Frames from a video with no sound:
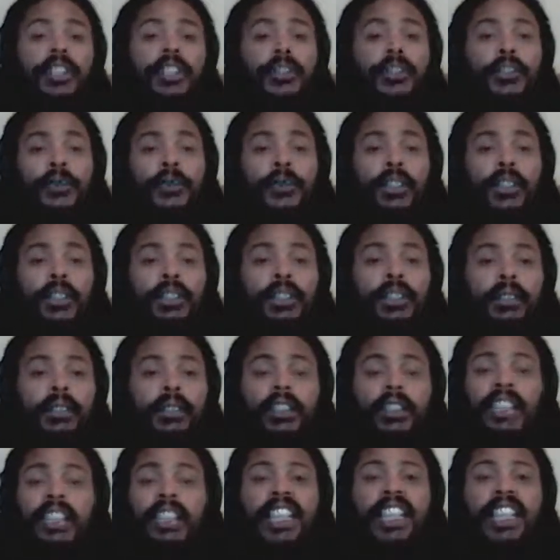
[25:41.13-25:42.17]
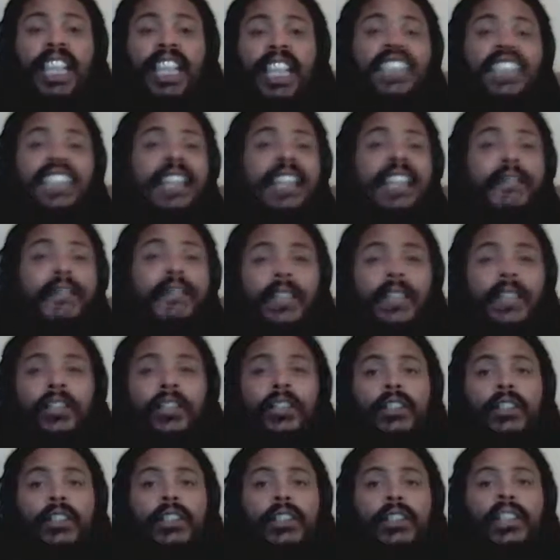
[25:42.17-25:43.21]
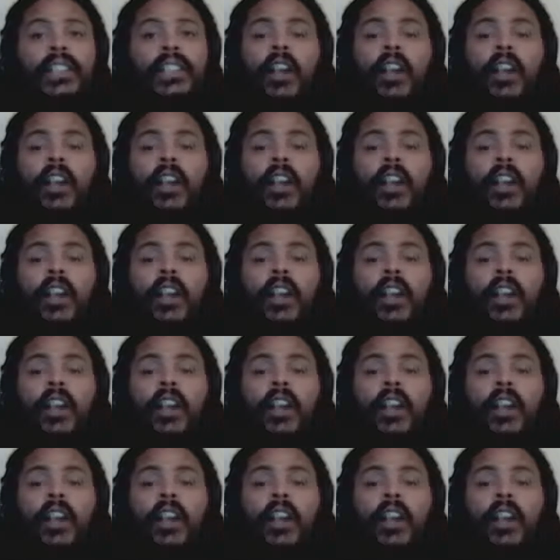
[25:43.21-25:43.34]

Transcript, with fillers: to the things that feel good.